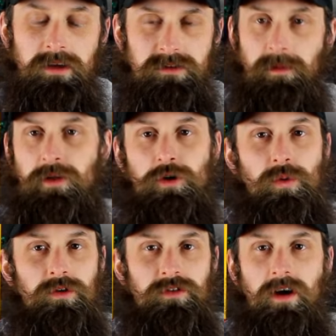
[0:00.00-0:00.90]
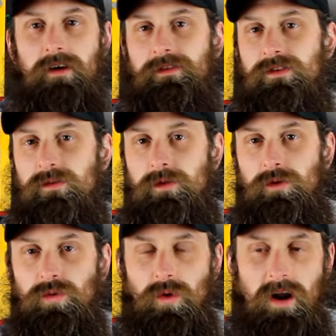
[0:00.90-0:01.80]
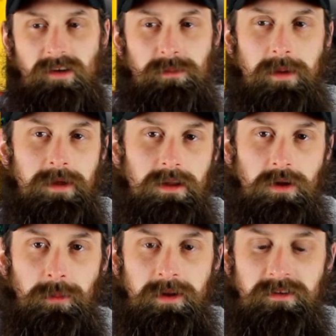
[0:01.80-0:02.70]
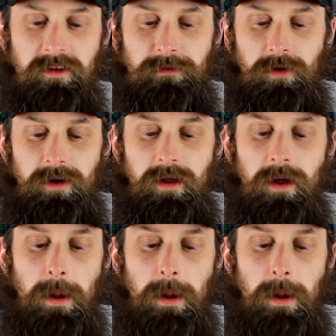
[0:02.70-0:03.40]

Some of the newer stuff and some of the Touaregs may be a little bit different,